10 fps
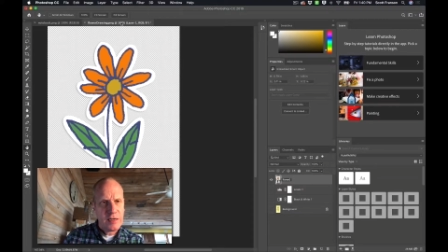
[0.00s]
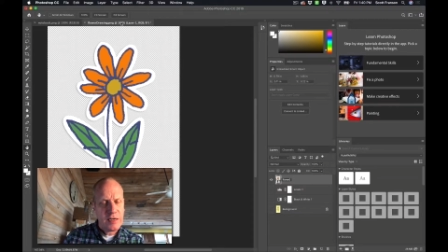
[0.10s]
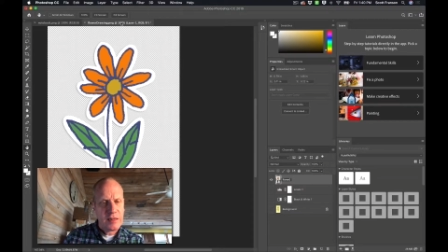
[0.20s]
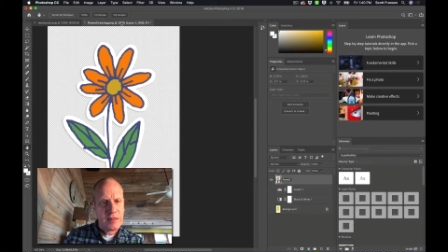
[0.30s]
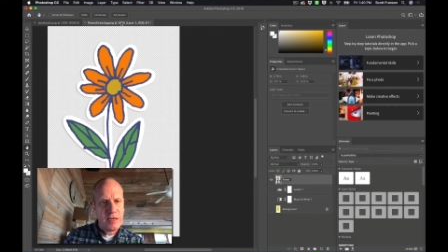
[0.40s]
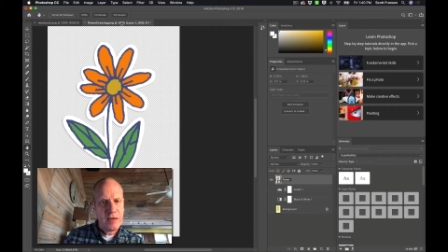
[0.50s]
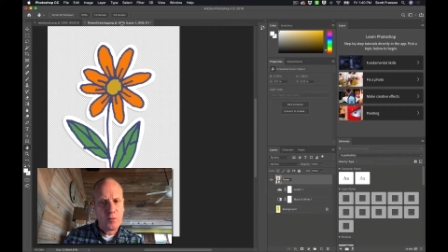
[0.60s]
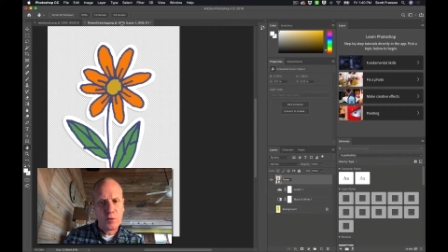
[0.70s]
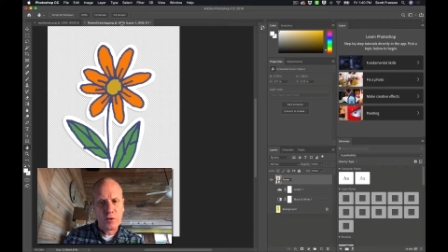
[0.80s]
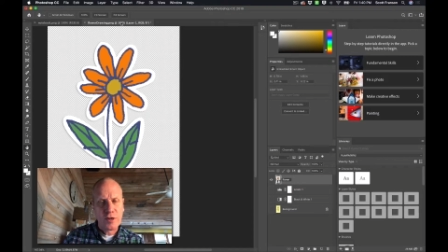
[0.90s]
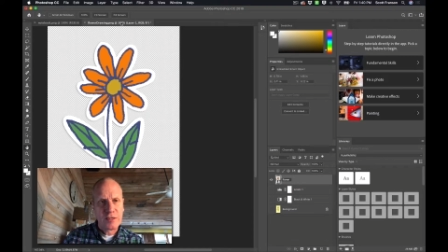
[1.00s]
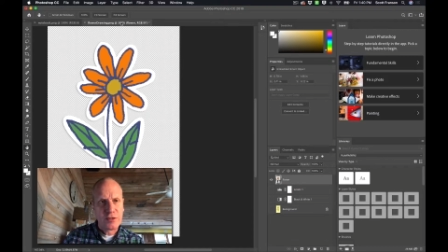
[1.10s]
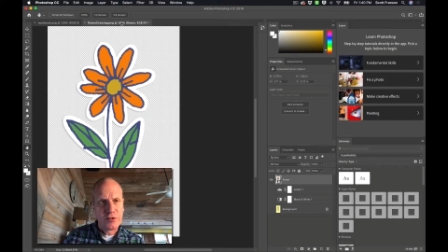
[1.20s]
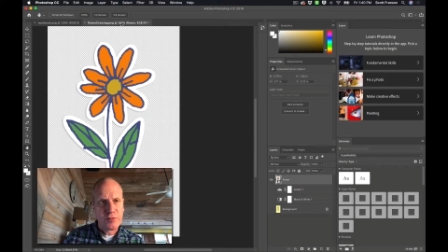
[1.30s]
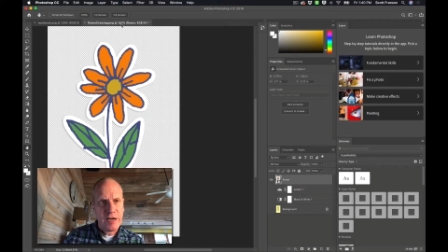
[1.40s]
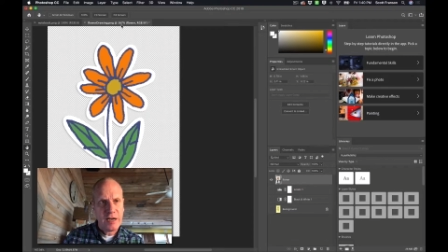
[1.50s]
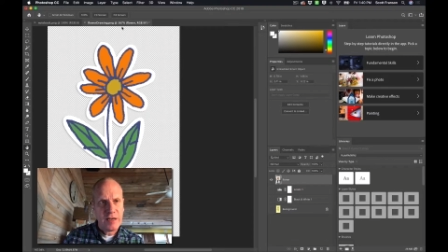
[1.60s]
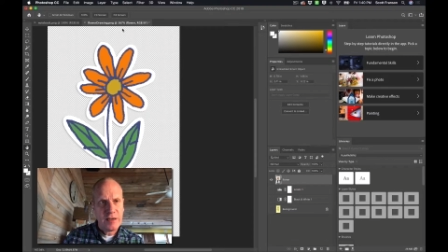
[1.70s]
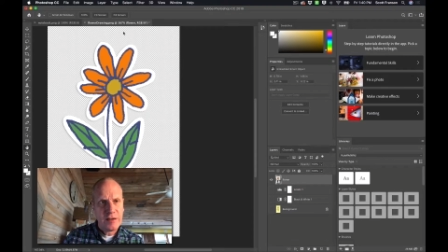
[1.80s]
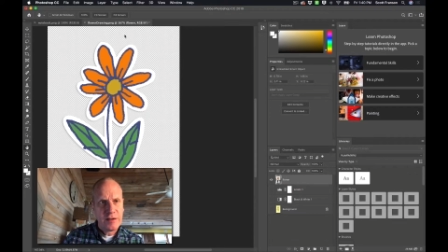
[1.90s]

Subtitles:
we're going to drag